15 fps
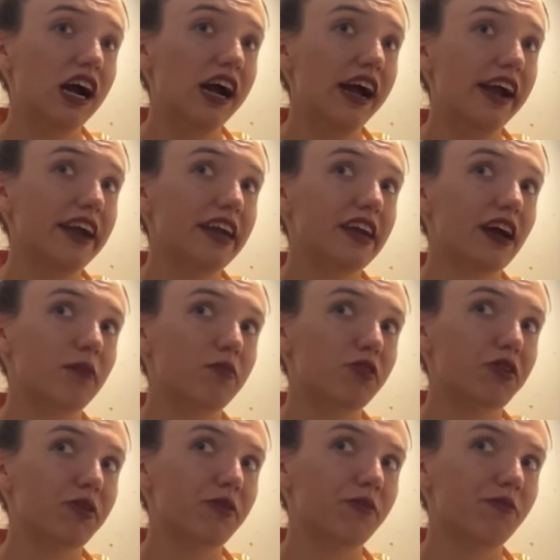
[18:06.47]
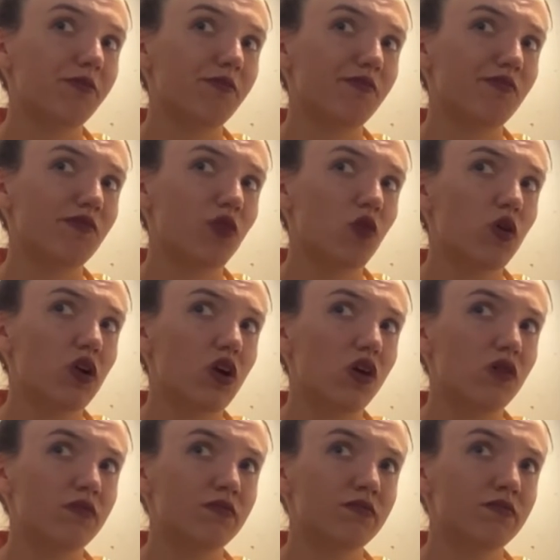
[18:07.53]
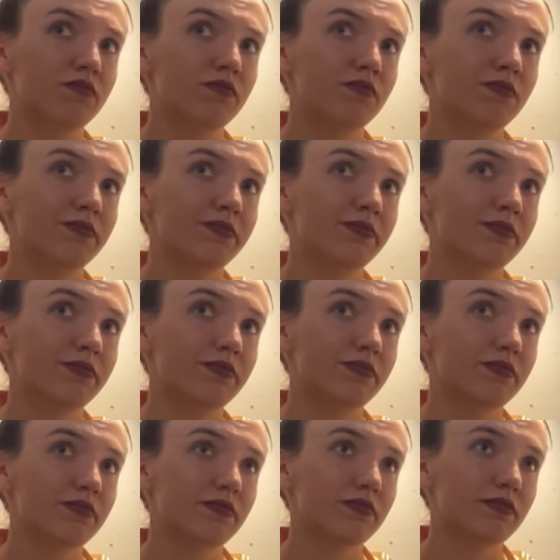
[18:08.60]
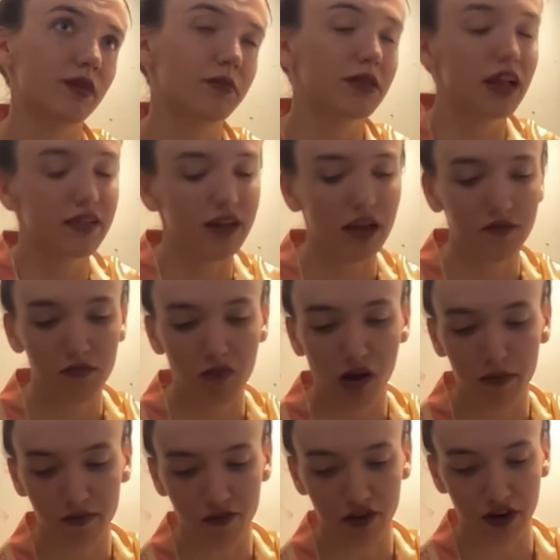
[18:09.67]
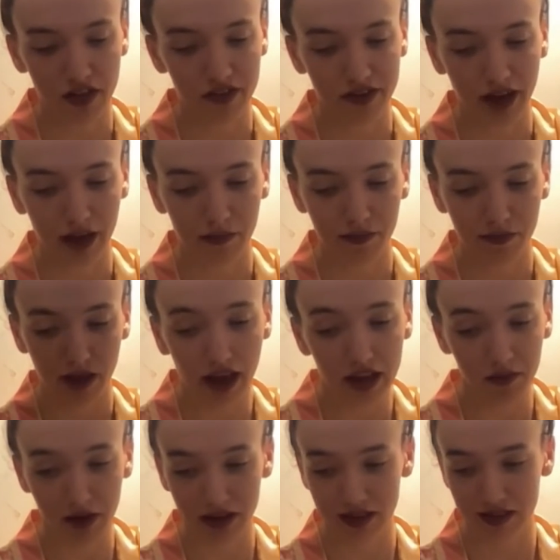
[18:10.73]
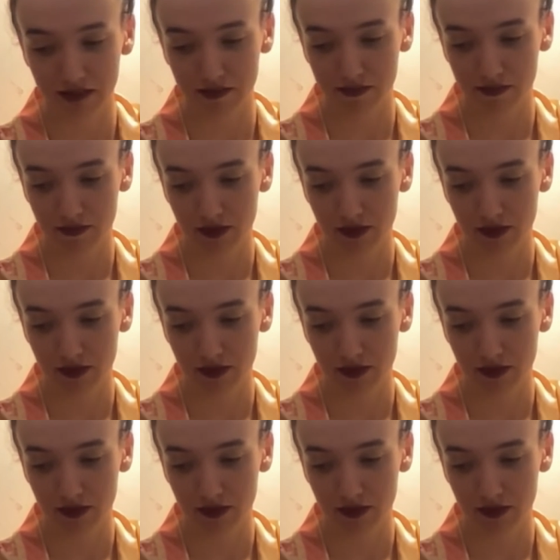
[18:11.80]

anytime soon, or at all. But that's kind of a problem for another day. Anyways,